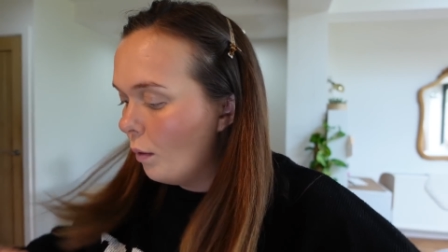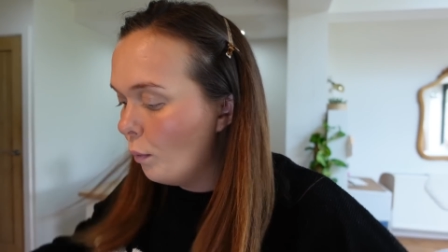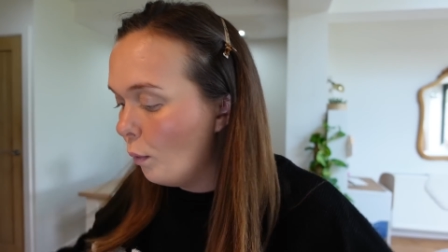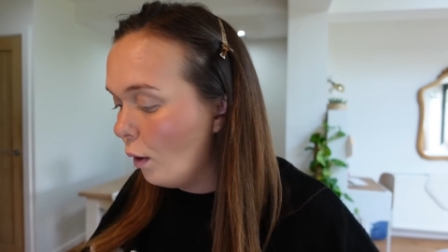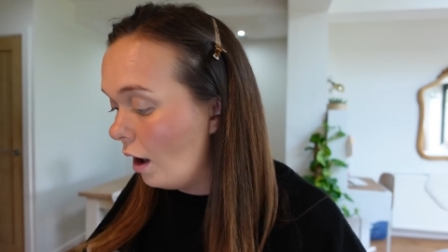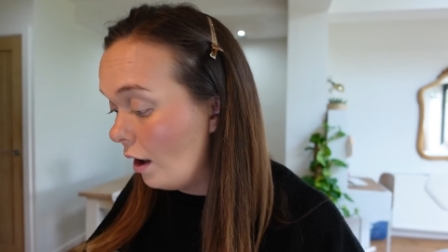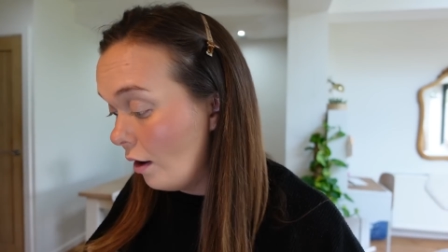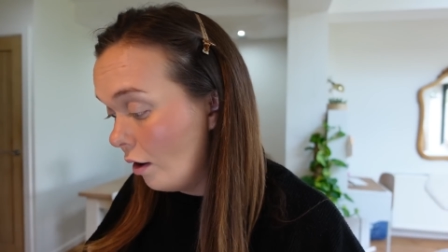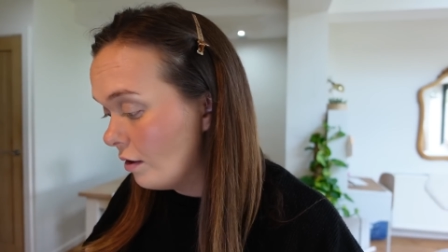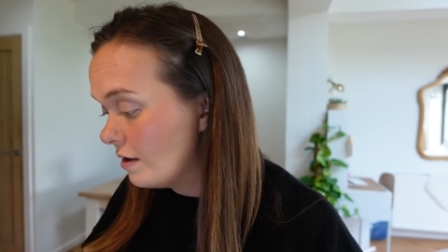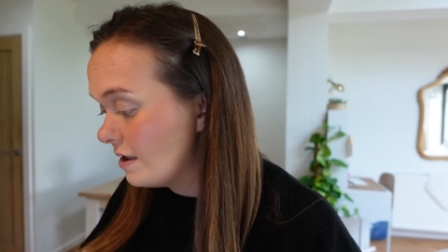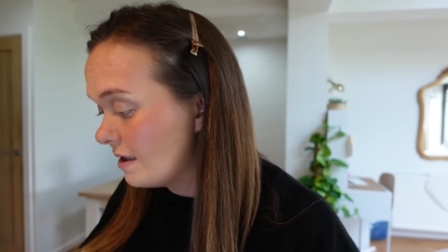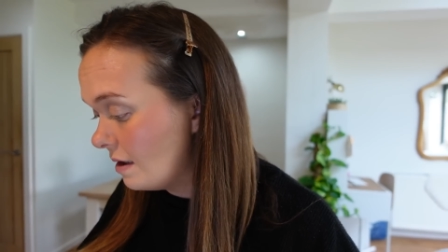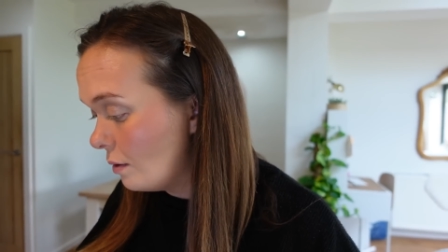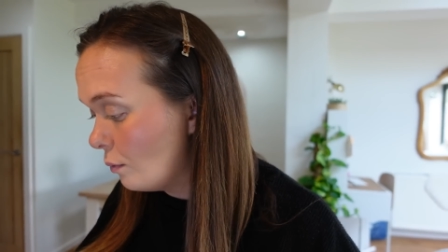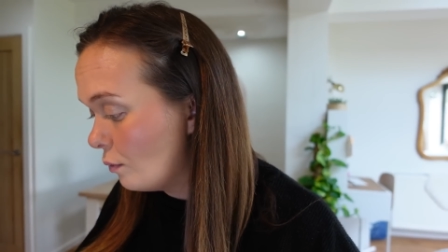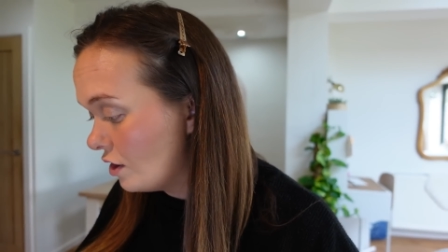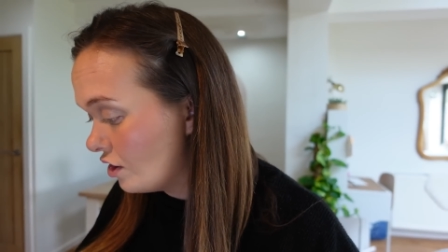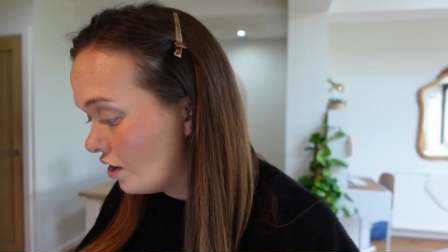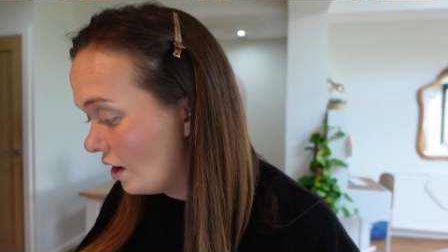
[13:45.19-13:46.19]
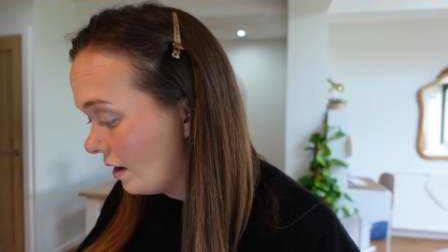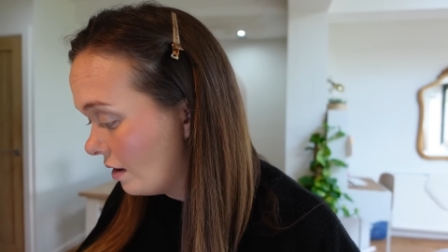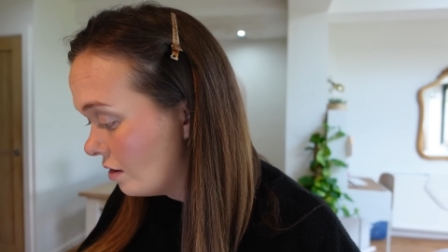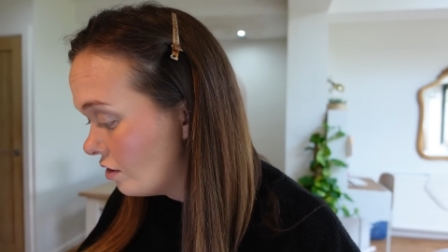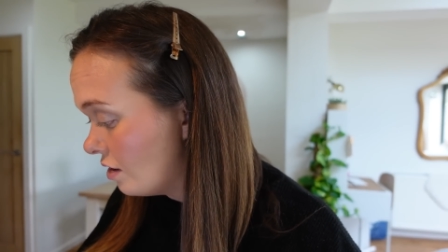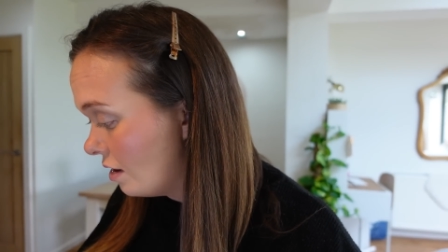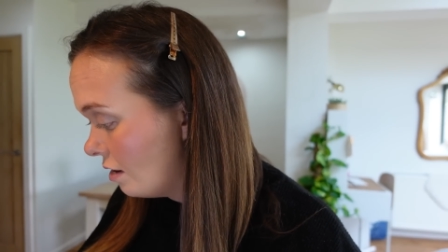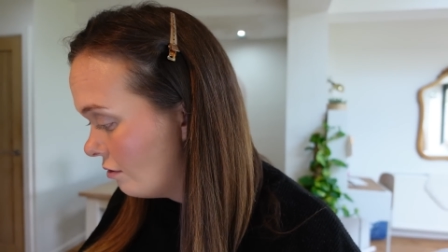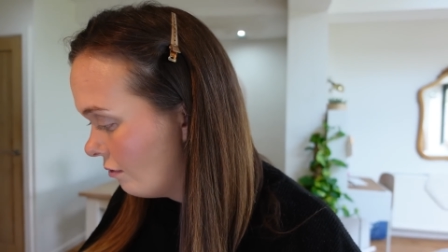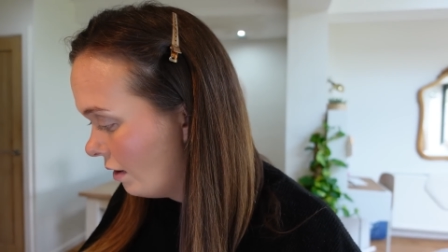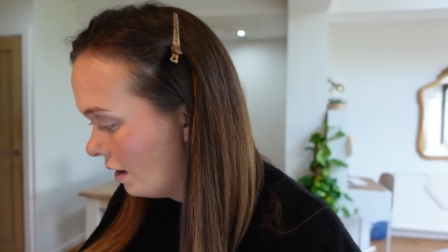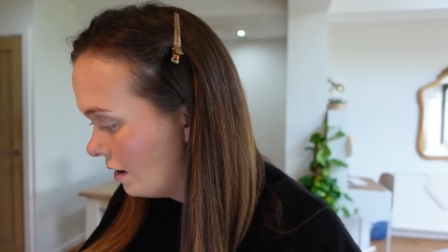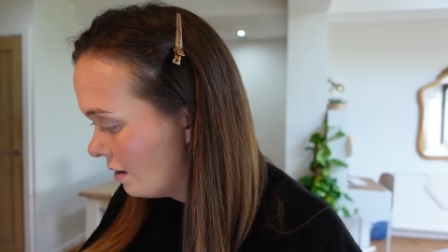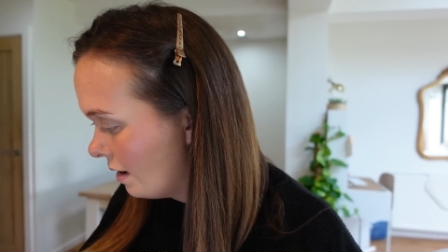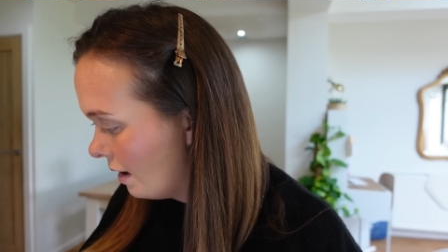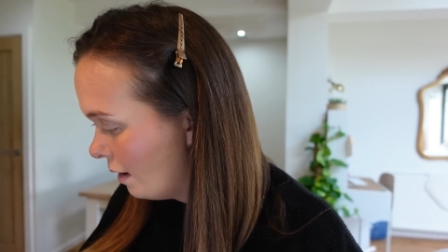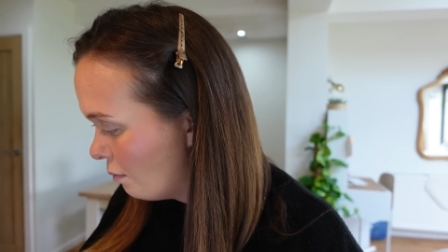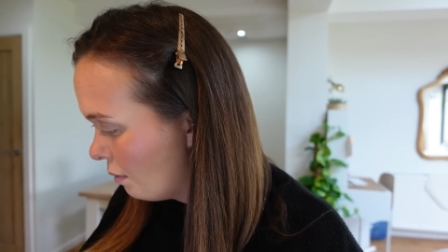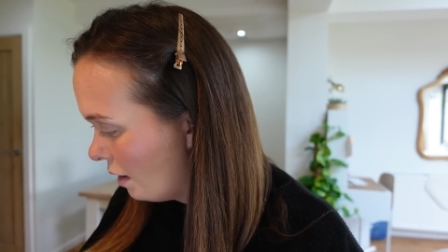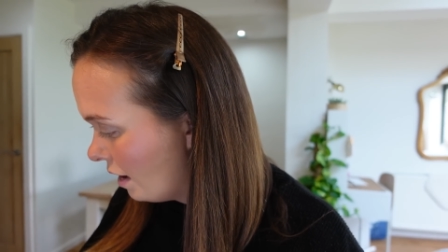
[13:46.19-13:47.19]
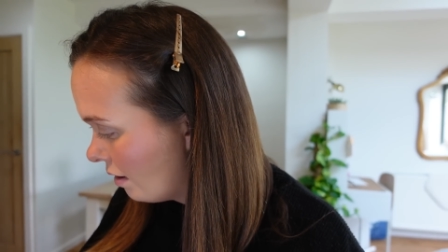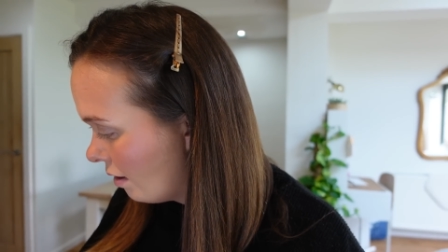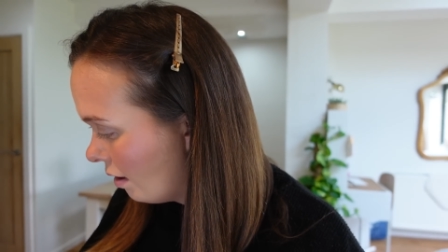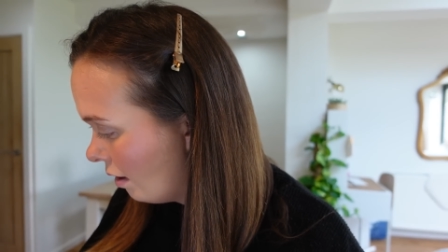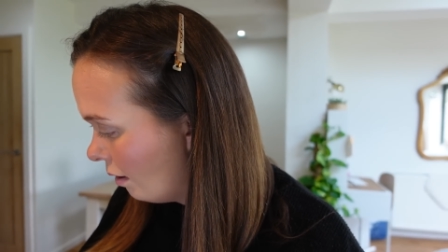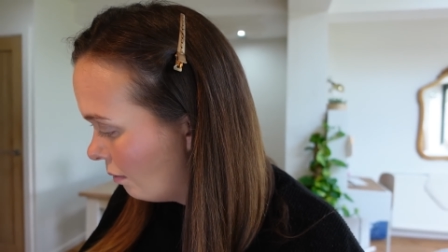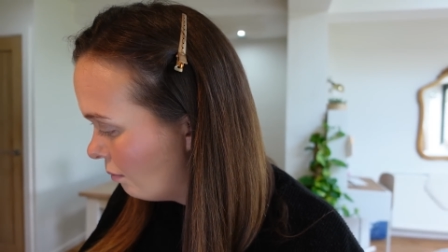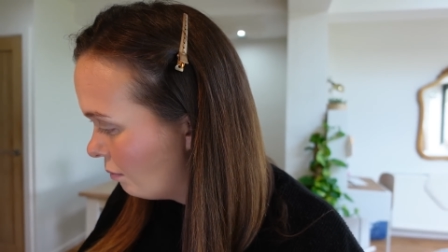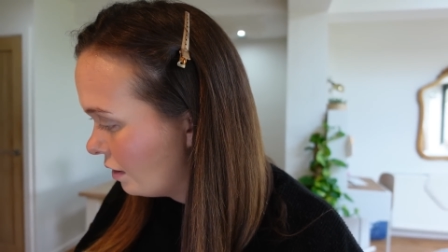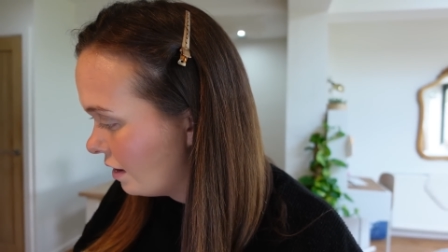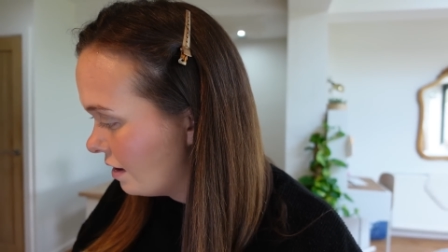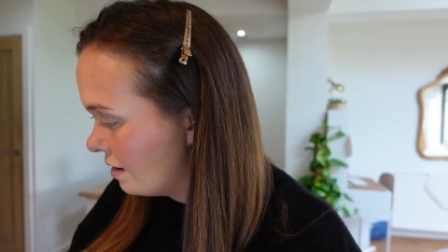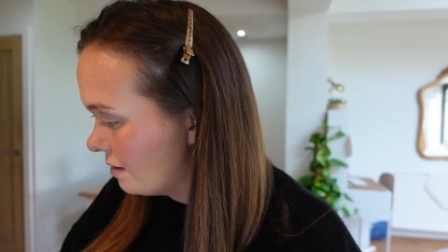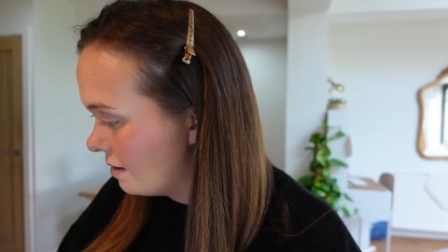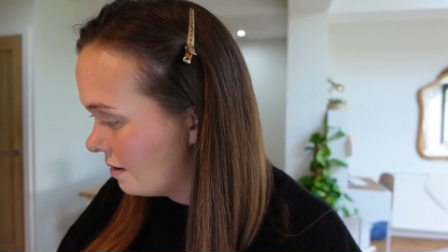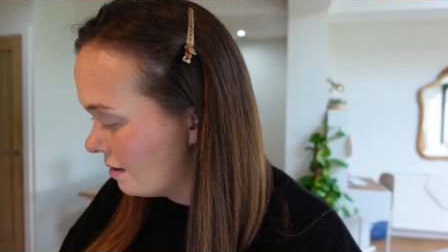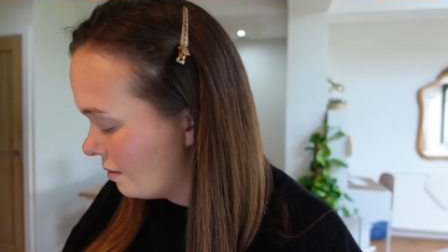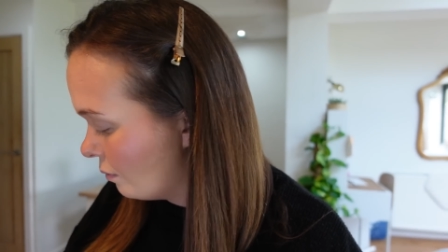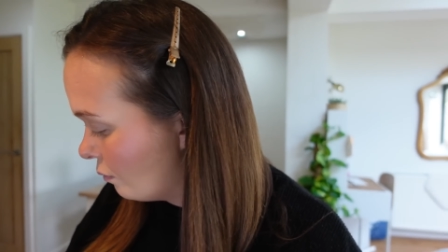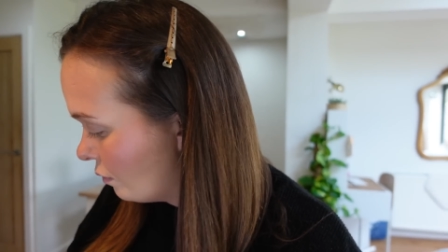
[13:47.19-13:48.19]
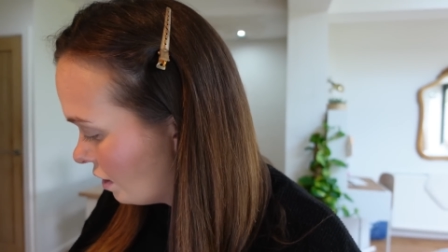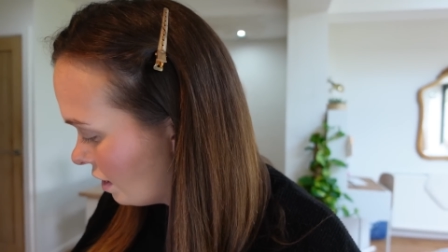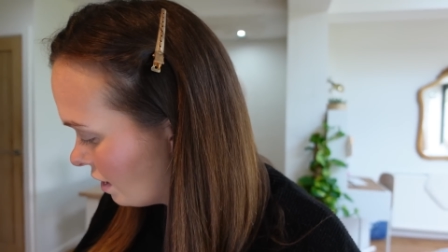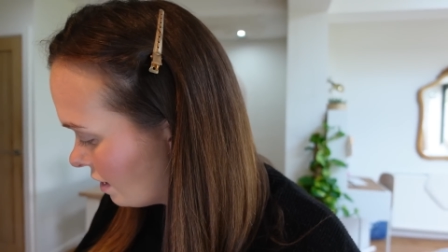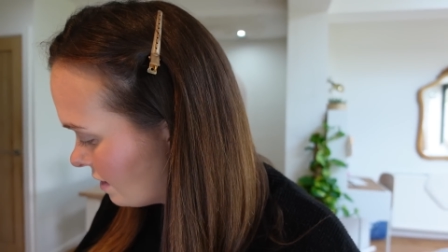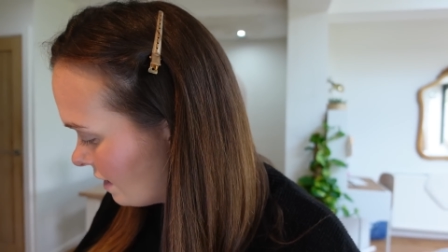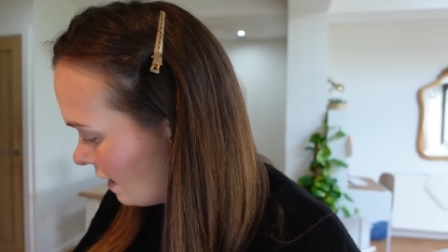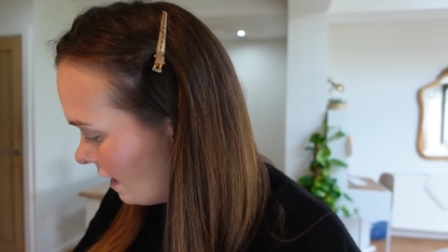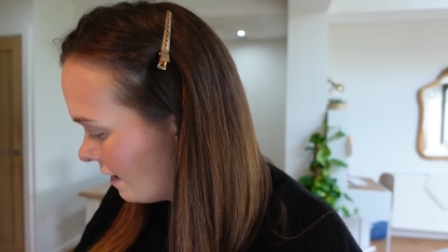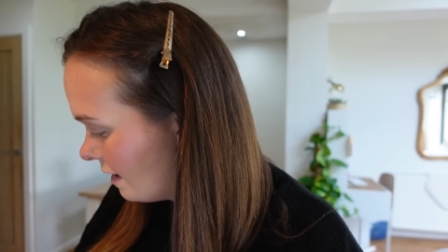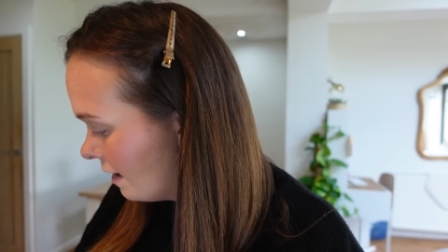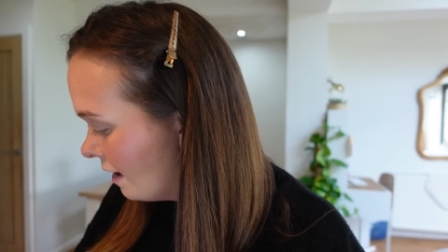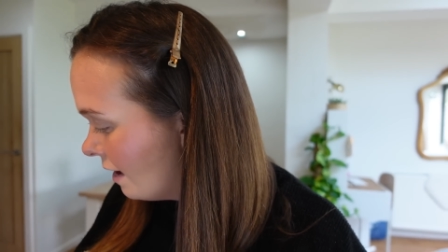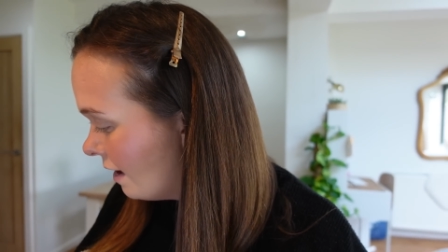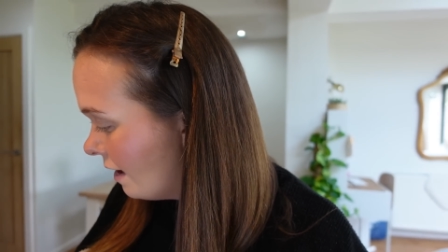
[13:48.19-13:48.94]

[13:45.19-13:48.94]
and what I honestly wish I could do right now, but I can't because it's a work day,